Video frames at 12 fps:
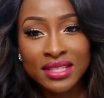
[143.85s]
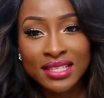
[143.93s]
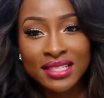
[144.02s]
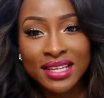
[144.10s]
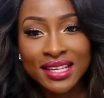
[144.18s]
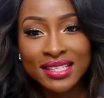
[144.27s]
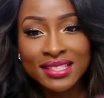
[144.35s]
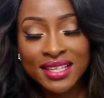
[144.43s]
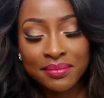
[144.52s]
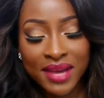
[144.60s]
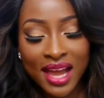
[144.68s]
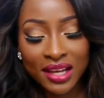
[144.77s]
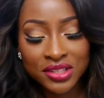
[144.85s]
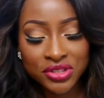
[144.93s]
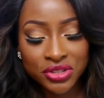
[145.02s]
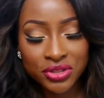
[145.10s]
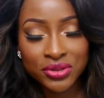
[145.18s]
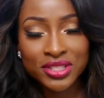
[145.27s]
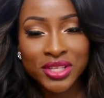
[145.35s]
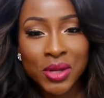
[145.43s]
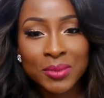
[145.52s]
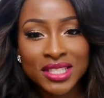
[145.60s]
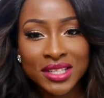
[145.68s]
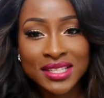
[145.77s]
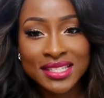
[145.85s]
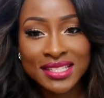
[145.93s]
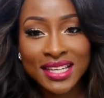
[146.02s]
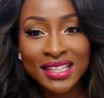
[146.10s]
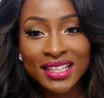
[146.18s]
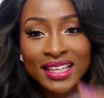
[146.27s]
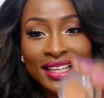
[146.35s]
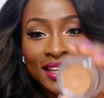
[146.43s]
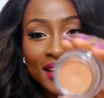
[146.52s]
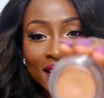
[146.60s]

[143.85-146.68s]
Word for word: This is the MAC Studio Sculpt Concealer.